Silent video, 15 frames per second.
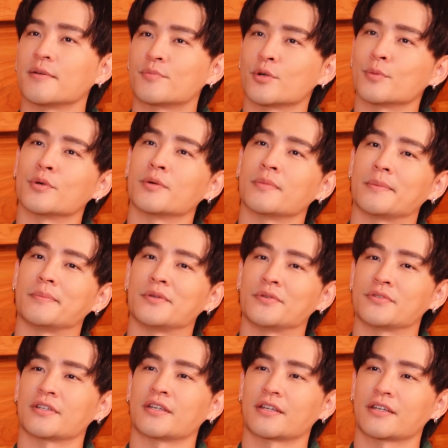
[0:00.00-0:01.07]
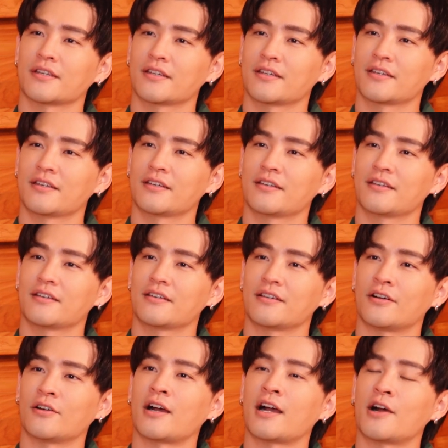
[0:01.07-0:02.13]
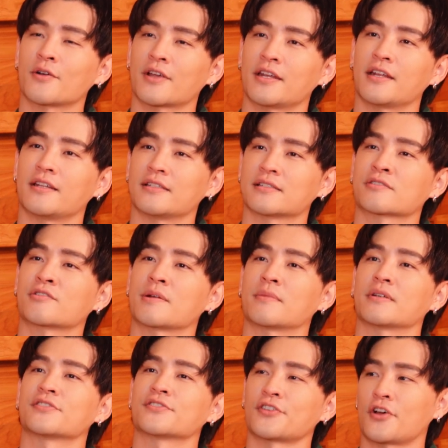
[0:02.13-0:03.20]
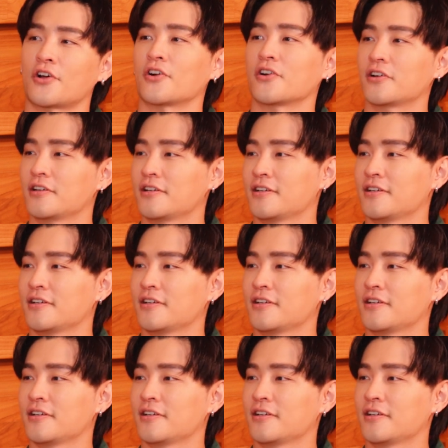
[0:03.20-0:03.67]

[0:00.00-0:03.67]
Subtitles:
promote my music, or how can I describe my song